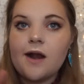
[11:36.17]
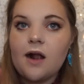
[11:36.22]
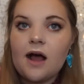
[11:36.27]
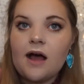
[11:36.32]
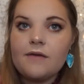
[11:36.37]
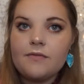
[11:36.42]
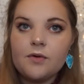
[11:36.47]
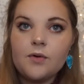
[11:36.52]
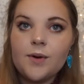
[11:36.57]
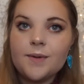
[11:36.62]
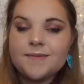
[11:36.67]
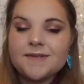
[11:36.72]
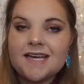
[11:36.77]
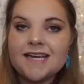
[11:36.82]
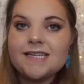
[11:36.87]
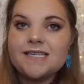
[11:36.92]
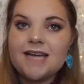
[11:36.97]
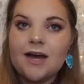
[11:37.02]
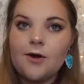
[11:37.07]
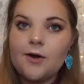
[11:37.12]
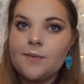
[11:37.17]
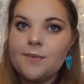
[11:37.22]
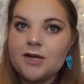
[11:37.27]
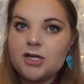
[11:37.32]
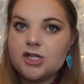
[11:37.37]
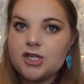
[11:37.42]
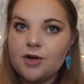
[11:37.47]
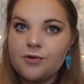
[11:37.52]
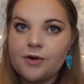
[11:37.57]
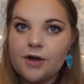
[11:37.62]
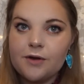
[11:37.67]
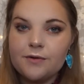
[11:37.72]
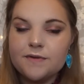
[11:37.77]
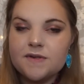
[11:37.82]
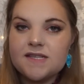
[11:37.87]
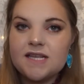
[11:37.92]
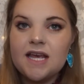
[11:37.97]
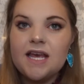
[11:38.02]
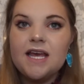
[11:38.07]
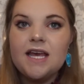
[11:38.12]
I'll have the website down in my show
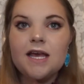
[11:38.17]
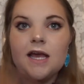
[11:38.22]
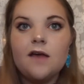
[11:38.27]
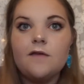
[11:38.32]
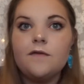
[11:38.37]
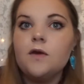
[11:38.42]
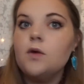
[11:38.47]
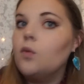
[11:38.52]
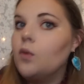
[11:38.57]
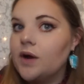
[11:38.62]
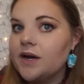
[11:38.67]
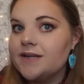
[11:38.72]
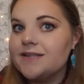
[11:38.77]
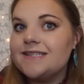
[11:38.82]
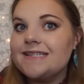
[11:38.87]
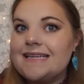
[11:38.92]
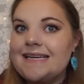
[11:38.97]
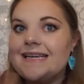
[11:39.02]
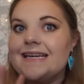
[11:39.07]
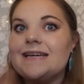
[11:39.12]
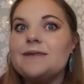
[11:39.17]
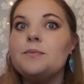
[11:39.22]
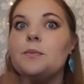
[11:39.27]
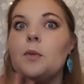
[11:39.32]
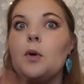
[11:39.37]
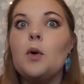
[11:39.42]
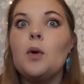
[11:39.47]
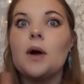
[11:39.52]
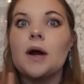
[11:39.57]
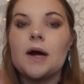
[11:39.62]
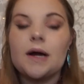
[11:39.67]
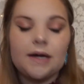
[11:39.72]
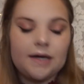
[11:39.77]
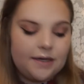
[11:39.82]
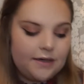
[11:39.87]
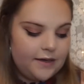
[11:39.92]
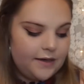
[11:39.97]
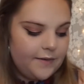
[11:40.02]
notes if you want to see it more